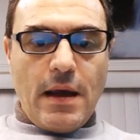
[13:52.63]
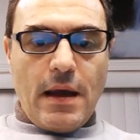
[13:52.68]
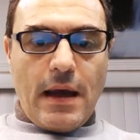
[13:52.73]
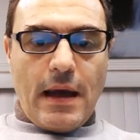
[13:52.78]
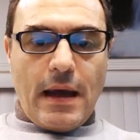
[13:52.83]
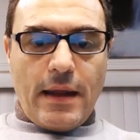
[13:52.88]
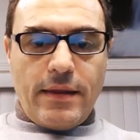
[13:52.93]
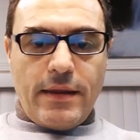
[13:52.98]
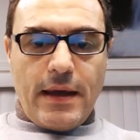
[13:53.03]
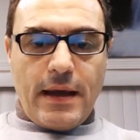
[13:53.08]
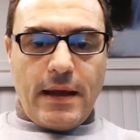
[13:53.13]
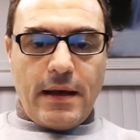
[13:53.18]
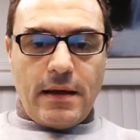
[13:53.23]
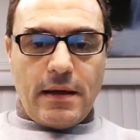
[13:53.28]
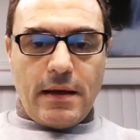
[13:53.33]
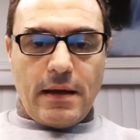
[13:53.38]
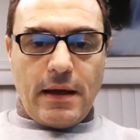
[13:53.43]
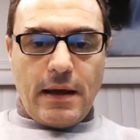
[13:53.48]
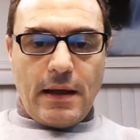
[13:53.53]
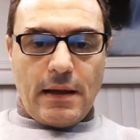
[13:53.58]
and then
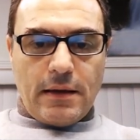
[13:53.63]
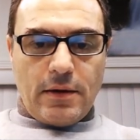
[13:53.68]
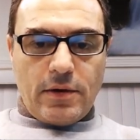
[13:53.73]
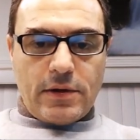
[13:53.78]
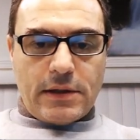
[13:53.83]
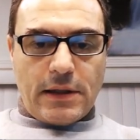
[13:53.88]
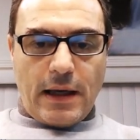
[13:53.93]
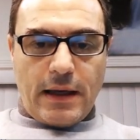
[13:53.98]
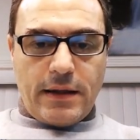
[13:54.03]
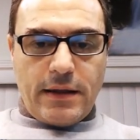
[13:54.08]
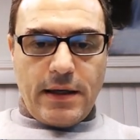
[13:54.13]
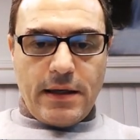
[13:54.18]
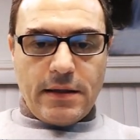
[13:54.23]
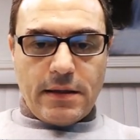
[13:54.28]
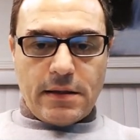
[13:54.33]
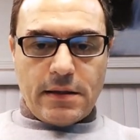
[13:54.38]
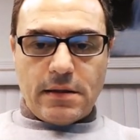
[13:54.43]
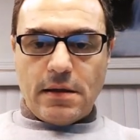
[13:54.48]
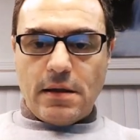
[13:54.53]
it looks like this.